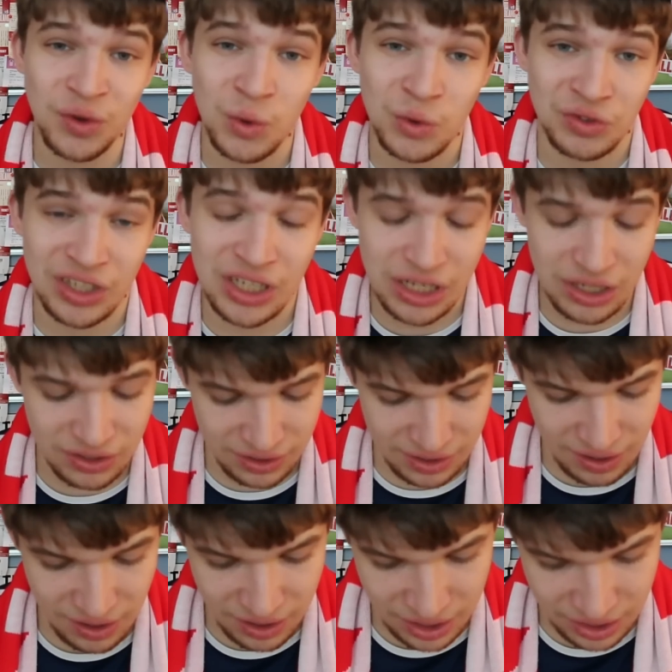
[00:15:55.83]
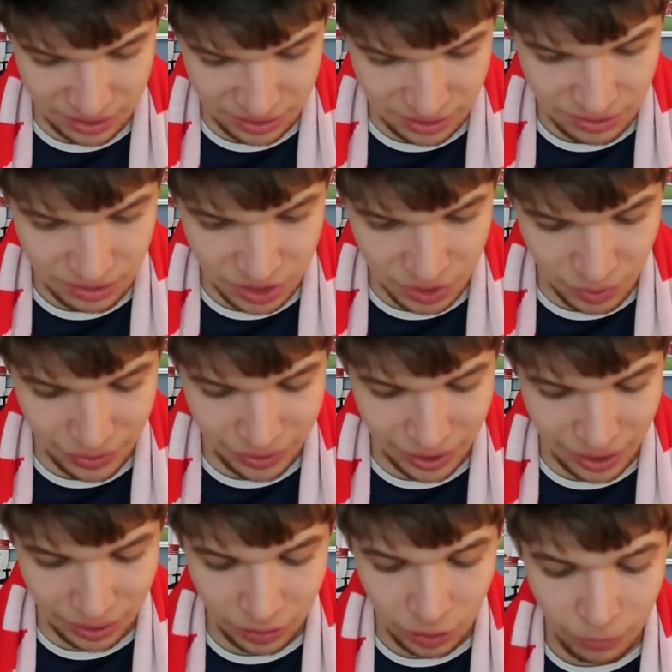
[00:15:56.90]
14 signings that joined
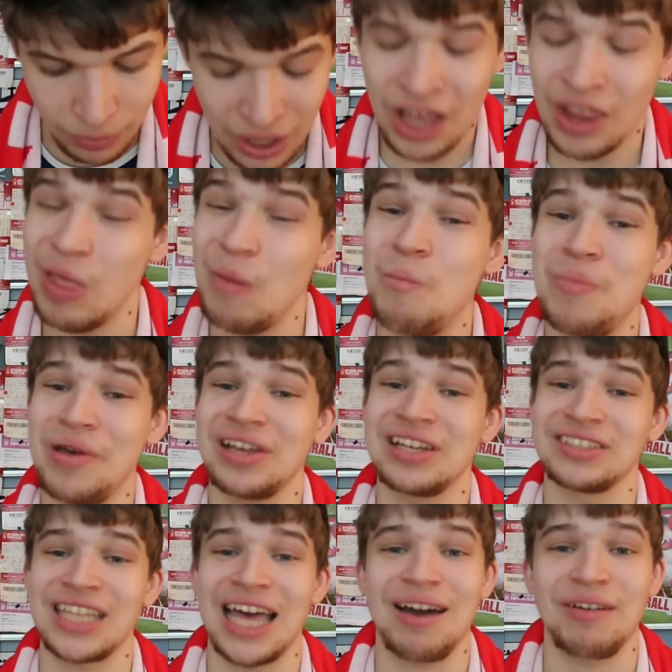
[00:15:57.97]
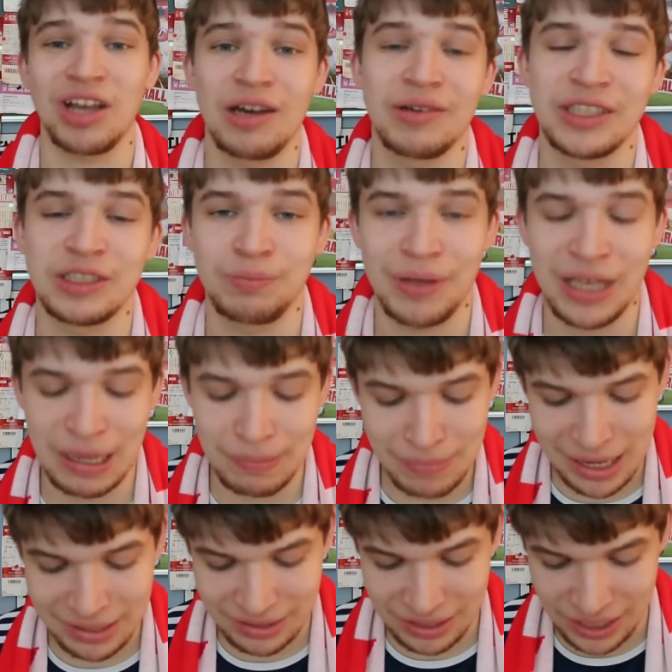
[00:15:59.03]
the club. The biggest outgoings being
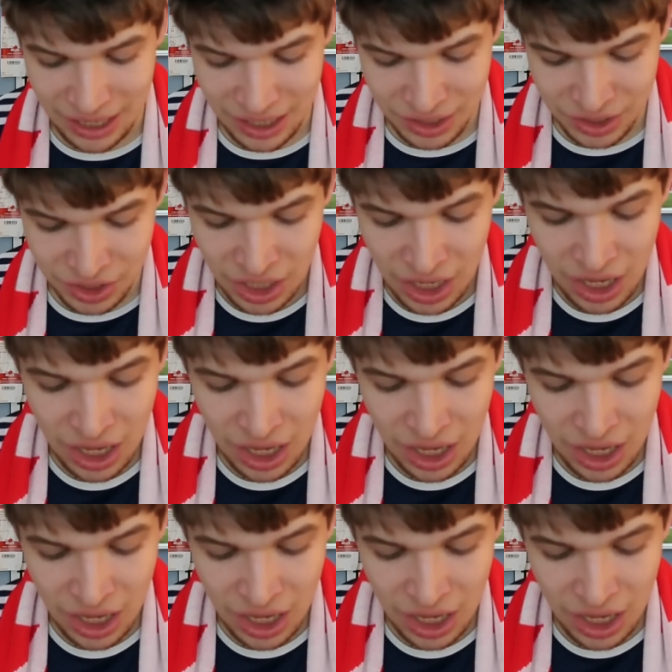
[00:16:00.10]
Matty Cash